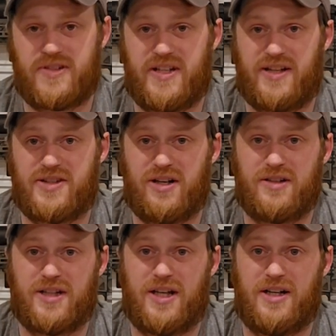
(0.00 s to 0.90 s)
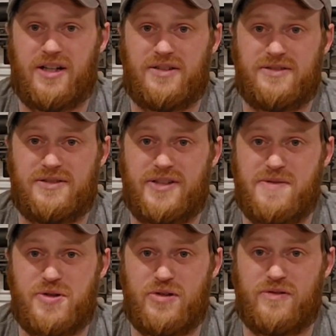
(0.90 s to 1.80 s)
Get out there,
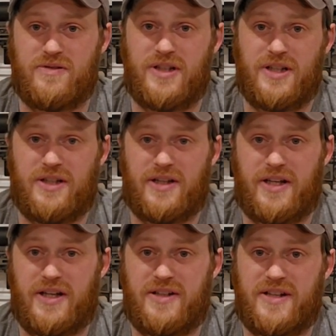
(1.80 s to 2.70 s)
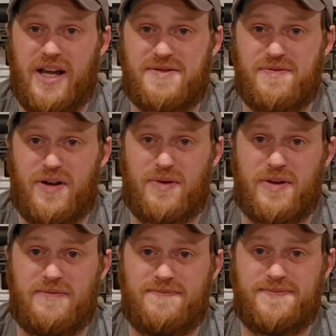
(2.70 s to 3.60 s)
keep shooting, and have some fun with
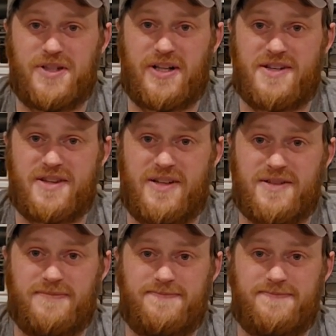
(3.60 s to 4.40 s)
it. See you guys. Thanks.